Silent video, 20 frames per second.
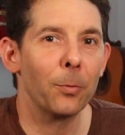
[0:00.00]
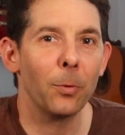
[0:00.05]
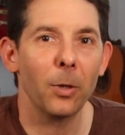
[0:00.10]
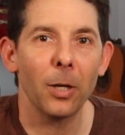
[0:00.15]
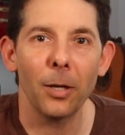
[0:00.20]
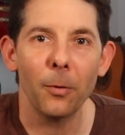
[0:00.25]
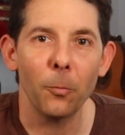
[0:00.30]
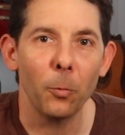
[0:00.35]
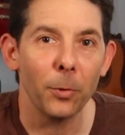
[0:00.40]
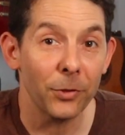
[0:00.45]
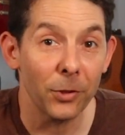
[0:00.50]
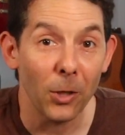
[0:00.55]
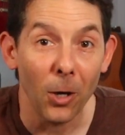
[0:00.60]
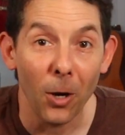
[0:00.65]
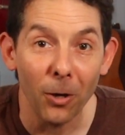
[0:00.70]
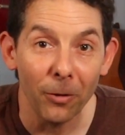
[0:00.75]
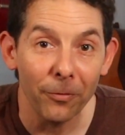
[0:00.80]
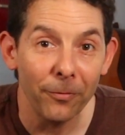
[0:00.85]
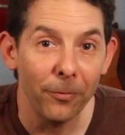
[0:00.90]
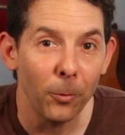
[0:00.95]
where what's
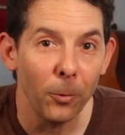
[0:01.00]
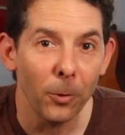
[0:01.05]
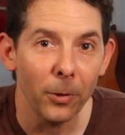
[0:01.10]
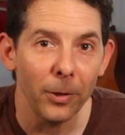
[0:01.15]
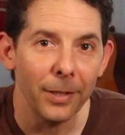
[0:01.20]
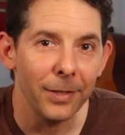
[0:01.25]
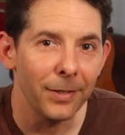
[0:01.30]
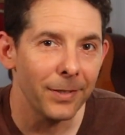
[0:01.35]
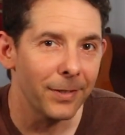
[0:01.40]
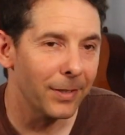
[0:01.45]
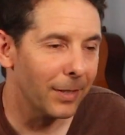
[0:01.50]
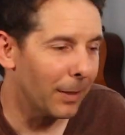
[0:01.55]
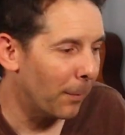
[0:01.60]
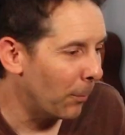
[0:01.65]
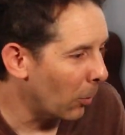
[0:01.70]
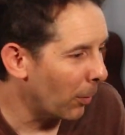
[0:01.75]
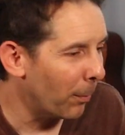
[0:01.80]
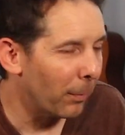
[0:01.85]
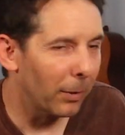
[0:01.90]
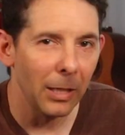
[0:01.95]
called for is a
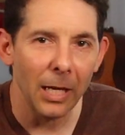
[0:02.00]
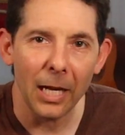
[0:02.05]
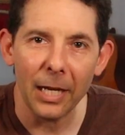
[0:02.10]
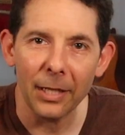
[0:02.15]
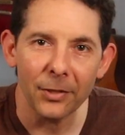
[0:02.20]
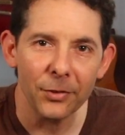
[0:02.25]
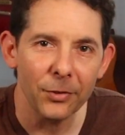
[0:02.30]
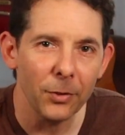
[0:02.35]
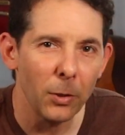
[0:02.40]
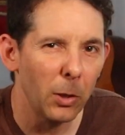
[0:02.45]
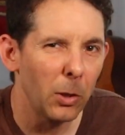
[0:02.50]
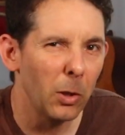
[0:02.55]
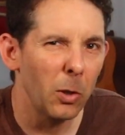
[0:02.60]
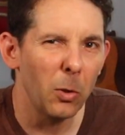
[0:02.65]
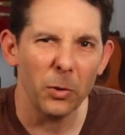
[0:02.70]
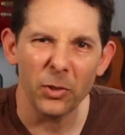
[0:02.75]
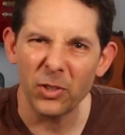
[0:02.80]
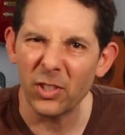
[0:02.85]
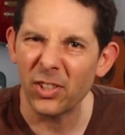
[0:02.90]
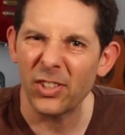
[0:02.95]
more melodic solo
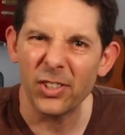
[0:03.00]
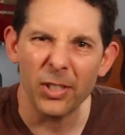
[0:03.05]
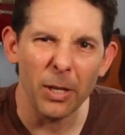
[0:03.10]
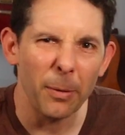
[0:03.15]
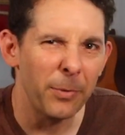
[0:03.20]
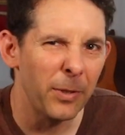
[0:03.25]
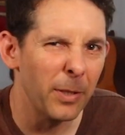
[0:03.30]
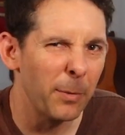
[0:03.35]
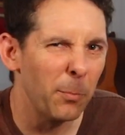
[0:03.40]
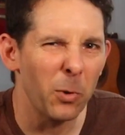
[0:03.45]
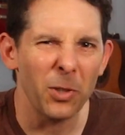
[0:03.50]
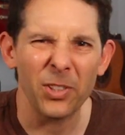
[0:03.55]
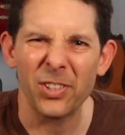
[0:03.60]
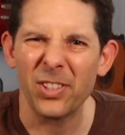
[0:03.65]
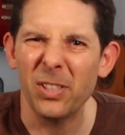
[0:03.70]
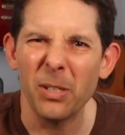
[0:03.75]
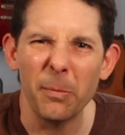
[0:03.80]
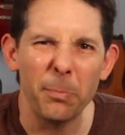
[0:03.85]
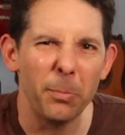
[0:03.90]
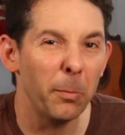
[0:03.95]
or just something more
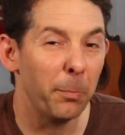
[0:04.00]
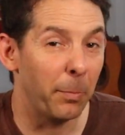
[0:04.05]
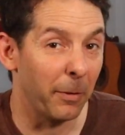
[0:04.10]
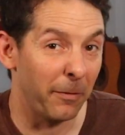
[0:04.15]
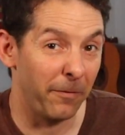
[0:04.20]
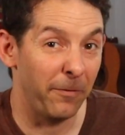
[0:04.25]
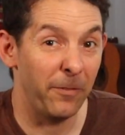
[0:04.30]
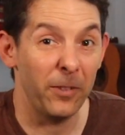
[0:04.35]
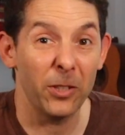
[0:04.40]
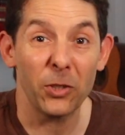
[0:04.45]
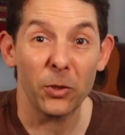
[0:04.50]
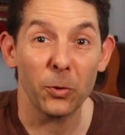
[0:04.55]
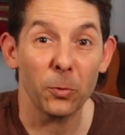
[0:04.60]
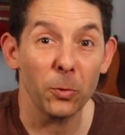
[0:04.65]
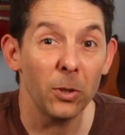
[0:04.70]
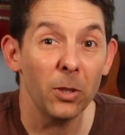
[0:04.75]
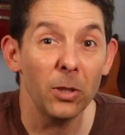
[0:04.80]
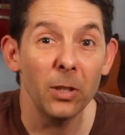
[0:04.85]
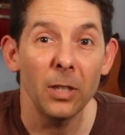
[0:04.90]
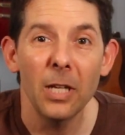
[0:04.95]
simple but
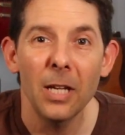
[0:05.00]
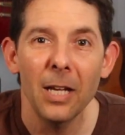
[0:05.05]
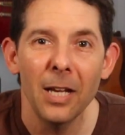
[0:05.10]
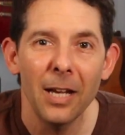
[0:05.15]
visceral.